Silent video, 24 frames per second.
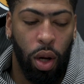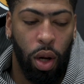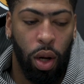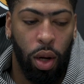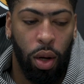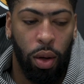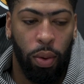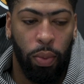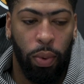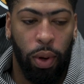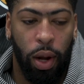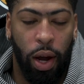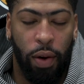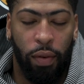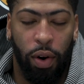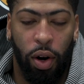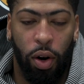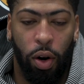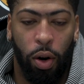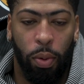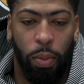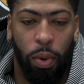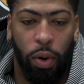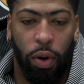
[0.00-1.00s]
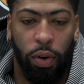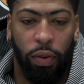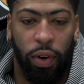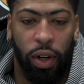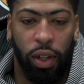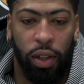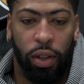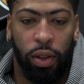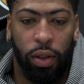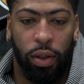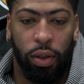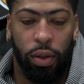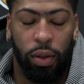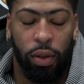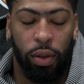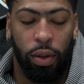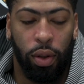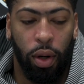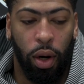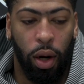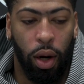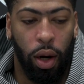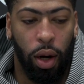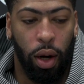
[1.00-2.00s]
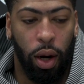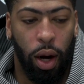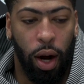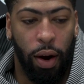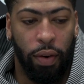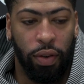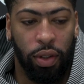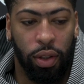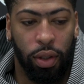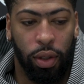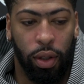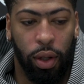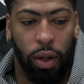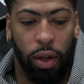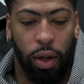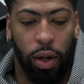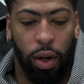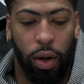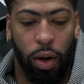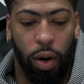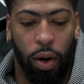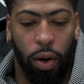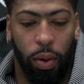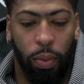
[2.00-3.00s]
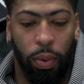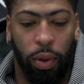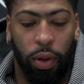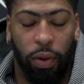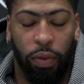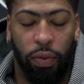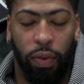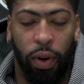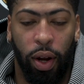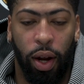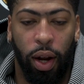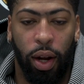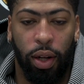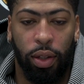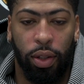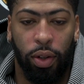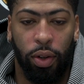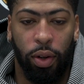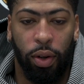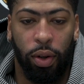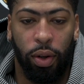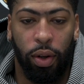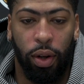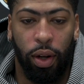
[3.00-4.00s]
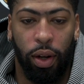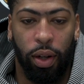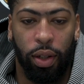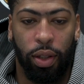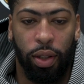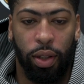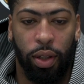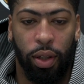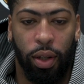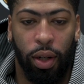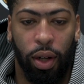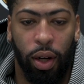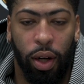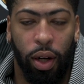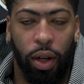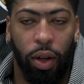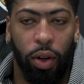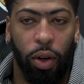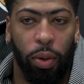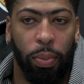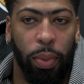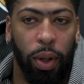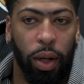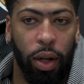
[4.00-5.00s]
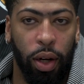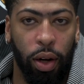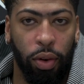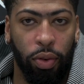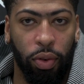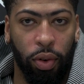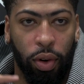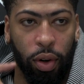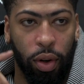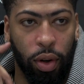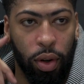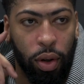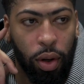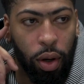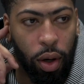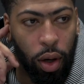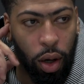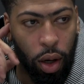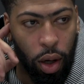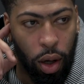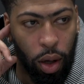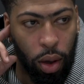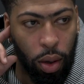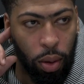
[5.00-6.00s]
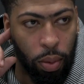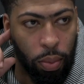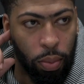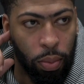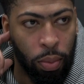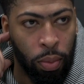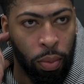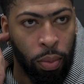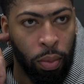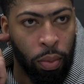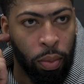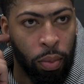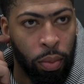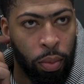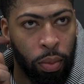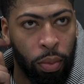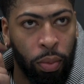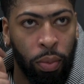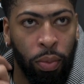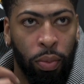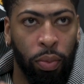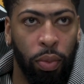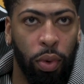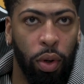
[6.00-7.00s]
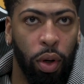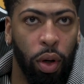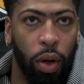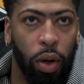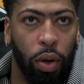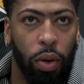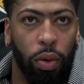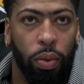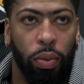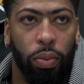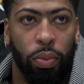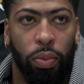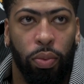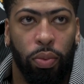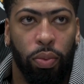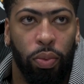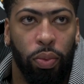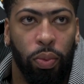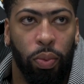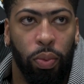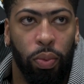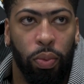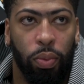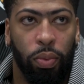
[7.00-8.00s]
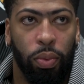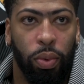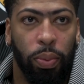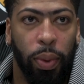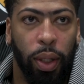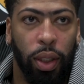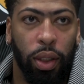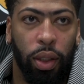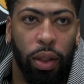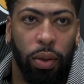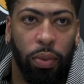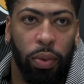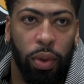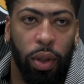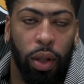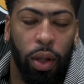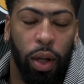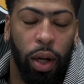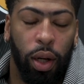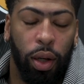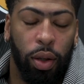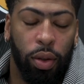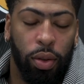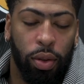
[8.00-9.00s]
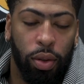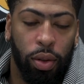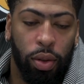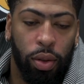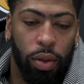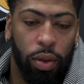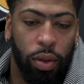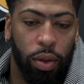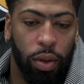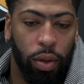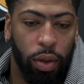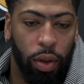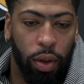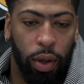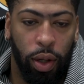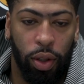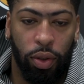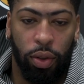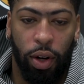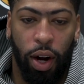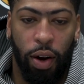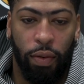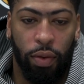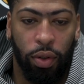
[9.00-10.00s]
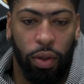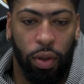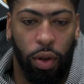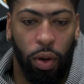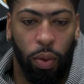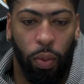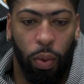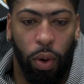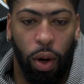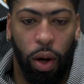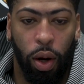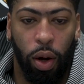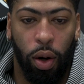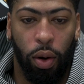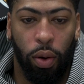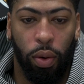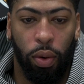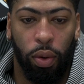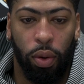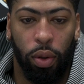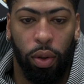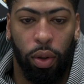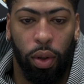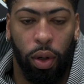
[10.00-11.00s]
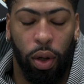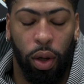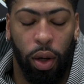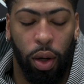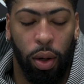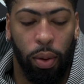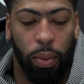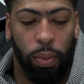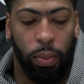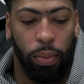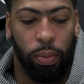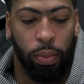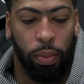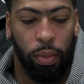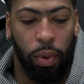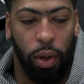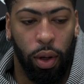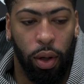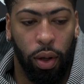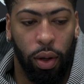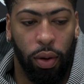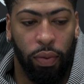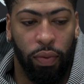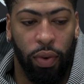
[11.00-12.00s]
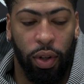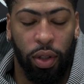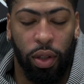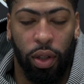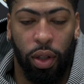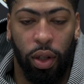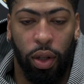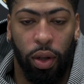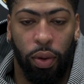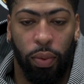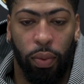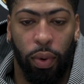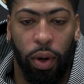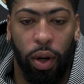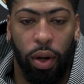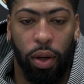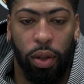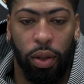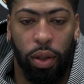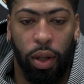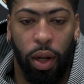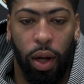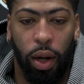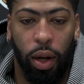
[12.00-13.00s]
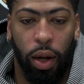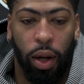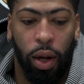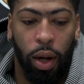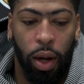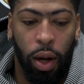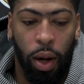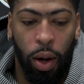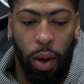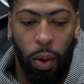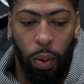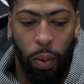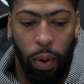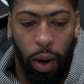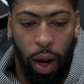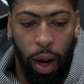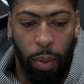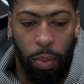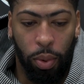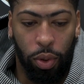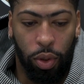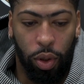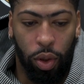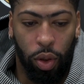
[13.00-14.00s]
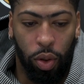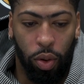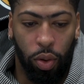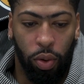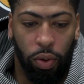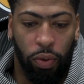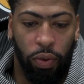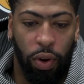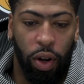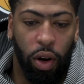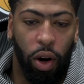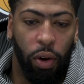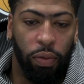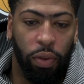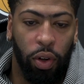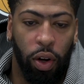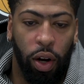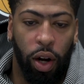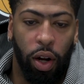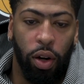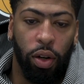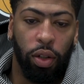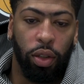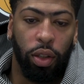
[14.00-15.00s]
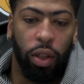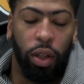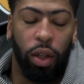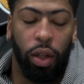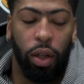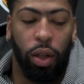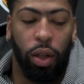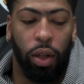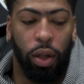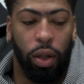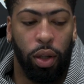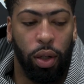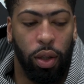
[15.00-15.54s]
Uh, we have our own motivation. Uh, obviously, you know, with the fans, it's a little bit different. Um, you know, especially with the Lakers, you know, they travel so well um, and visiting arenas that we're able to feed off their energy.